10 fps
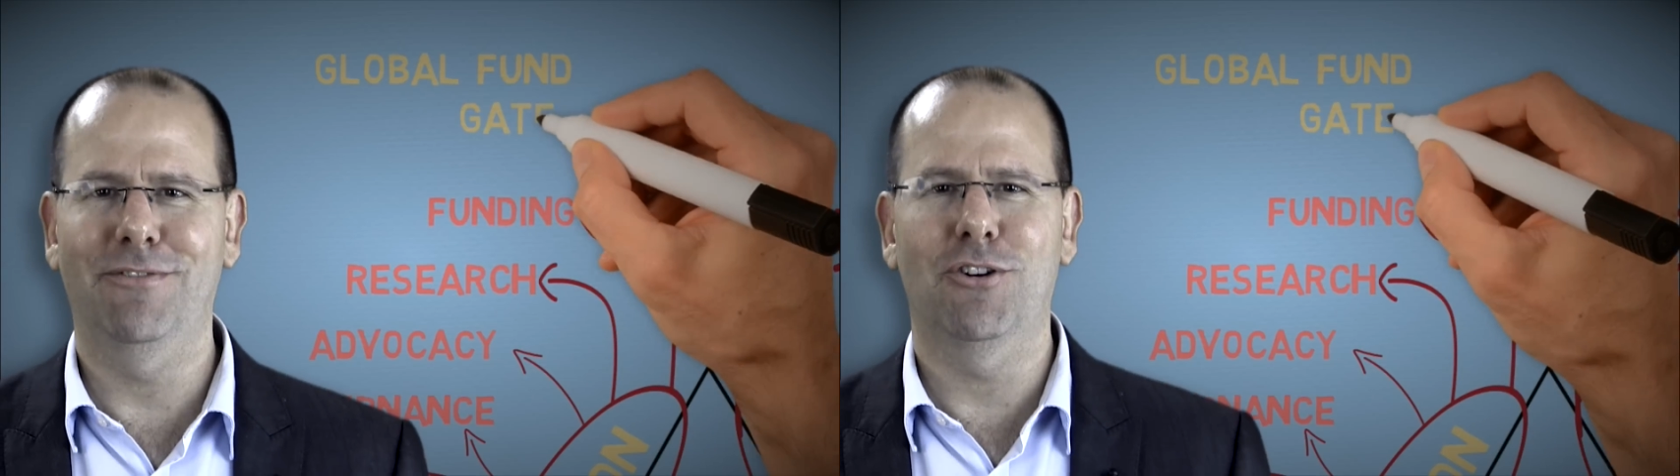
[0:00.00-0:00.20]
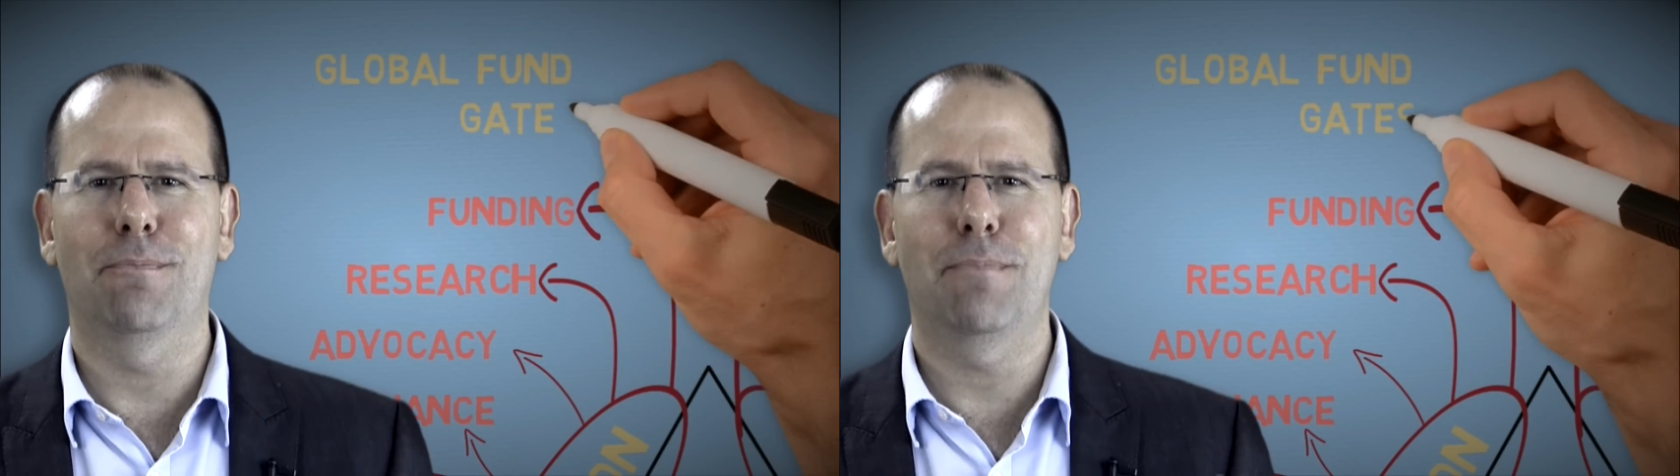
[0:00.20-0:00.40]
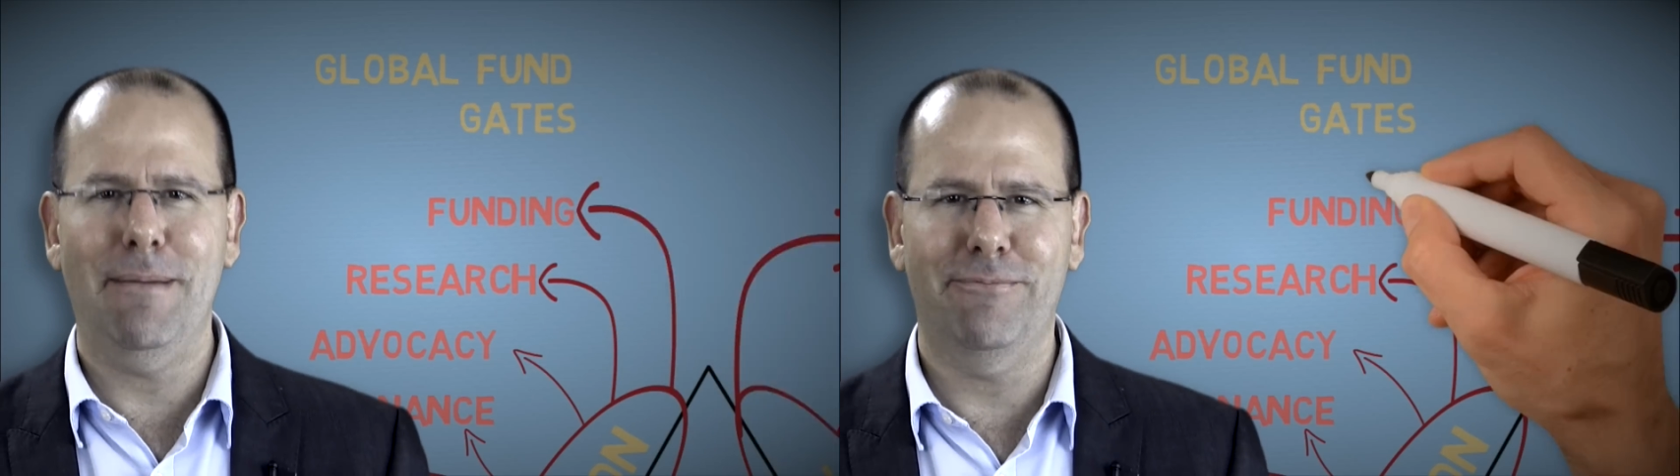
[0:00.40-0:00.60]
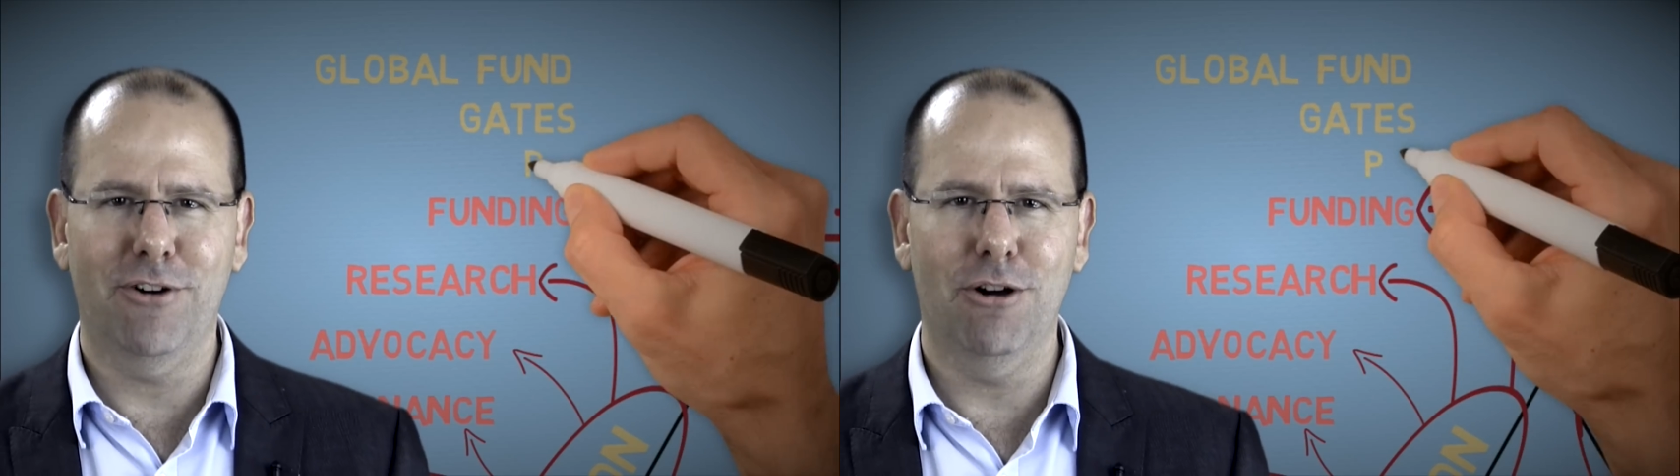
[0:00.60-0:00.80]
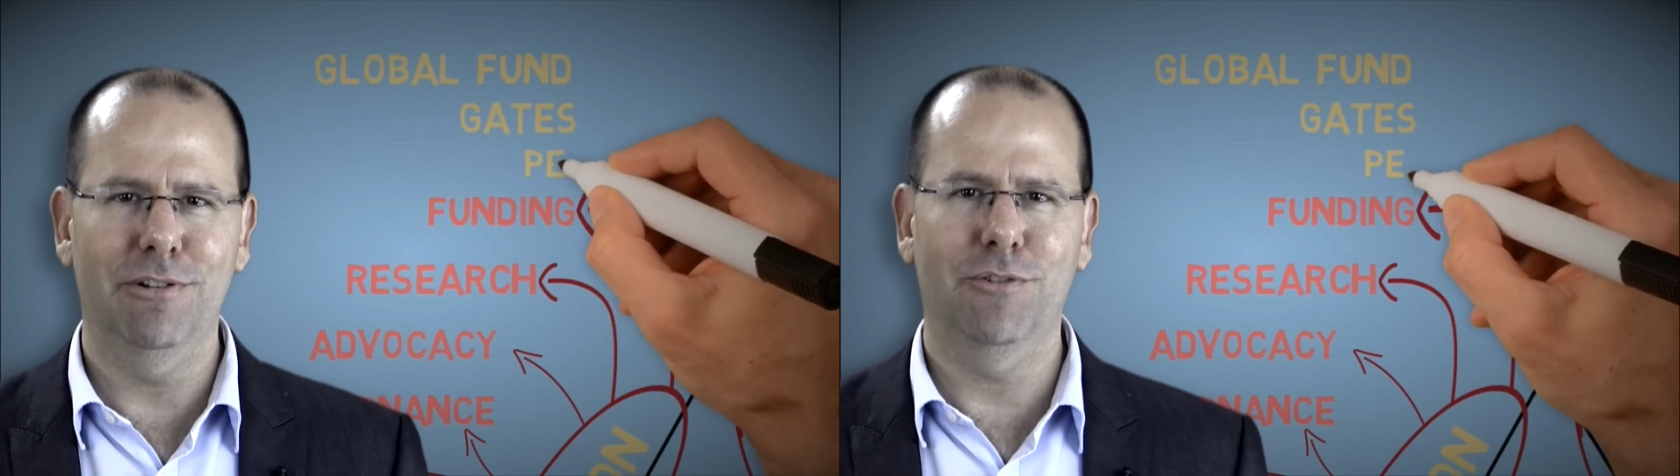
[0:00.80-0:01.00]
we've got
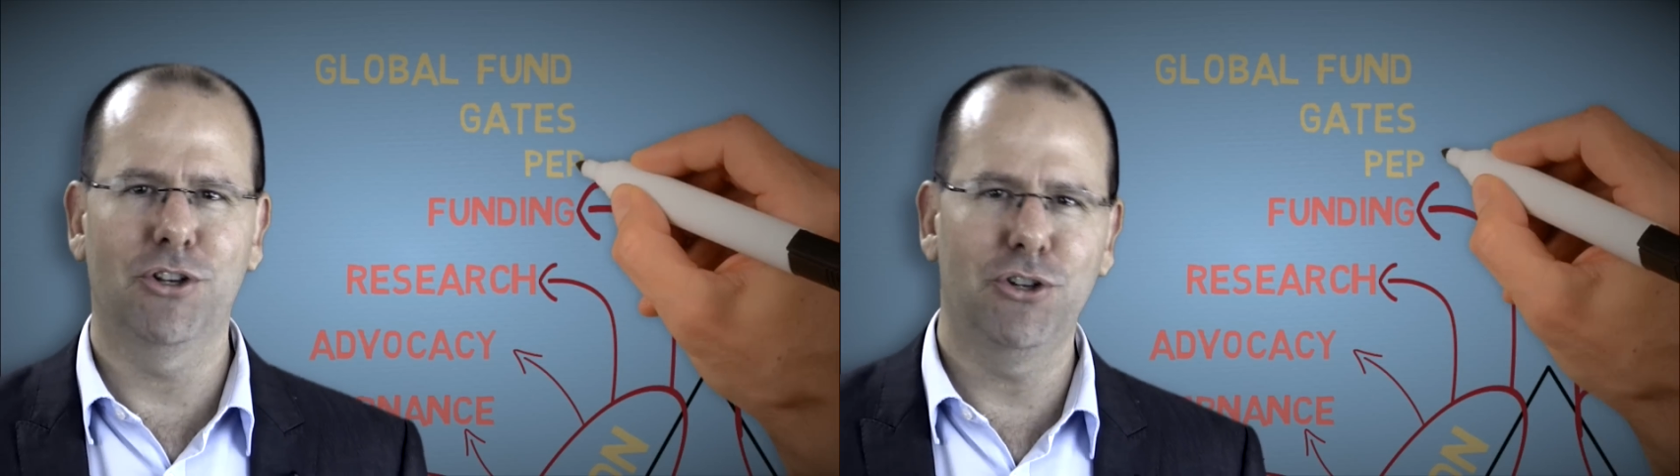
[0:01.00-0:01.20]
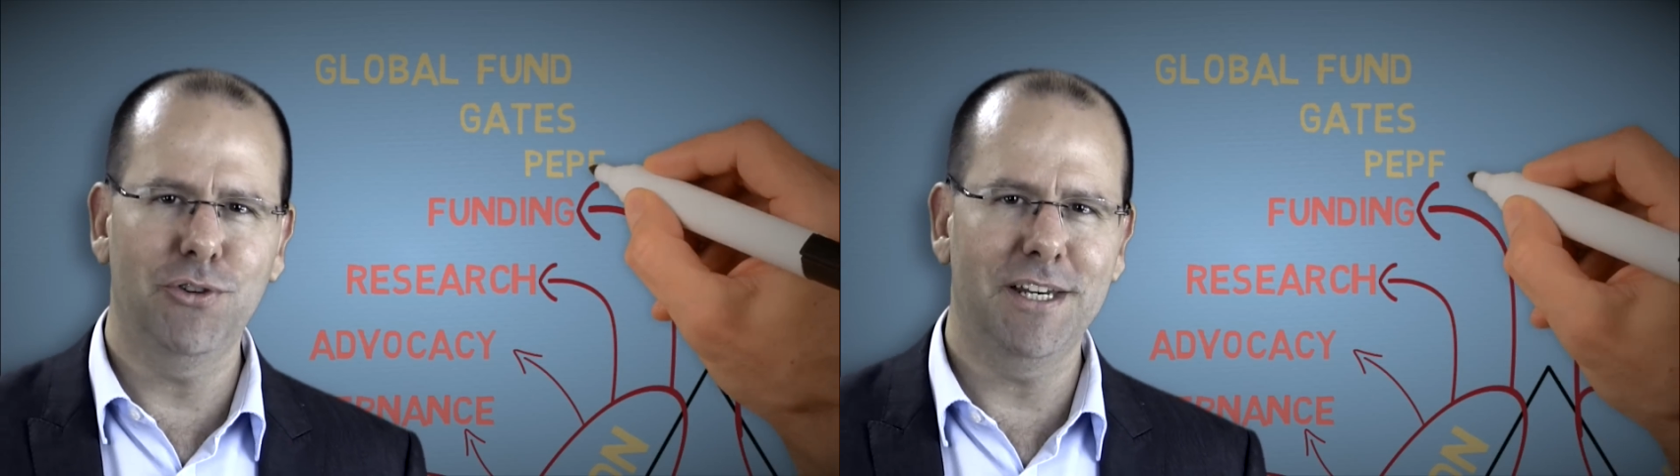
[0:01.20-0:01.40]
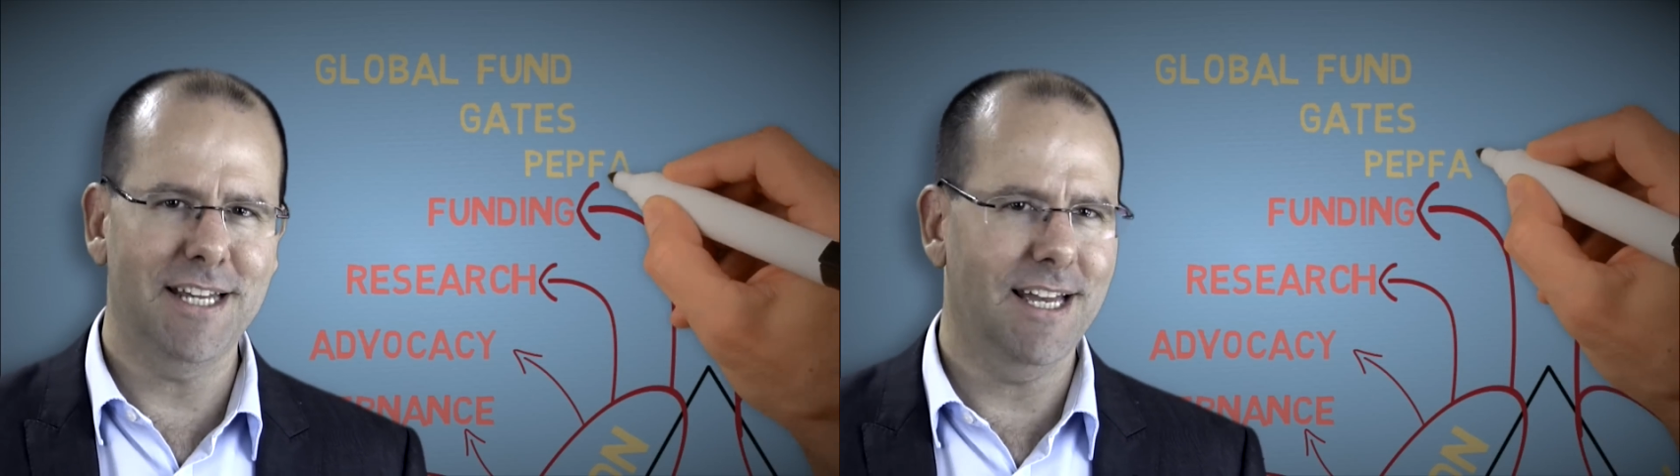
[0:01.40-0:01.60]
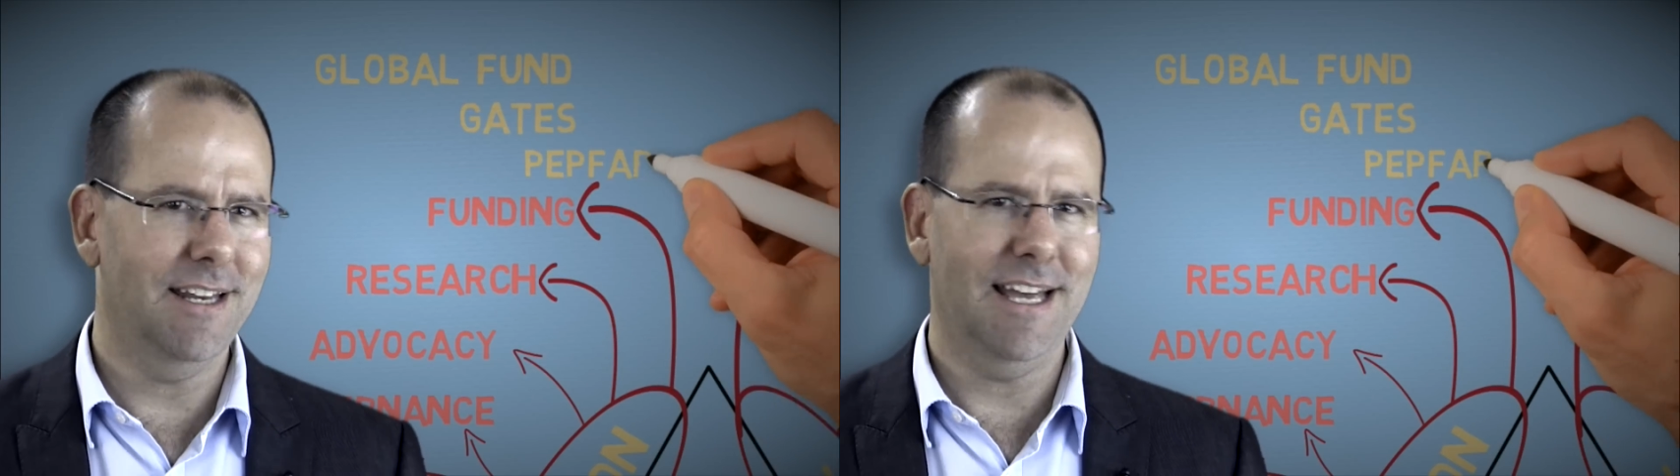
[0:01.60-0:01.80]
PEPFAR, we've got UNITAID,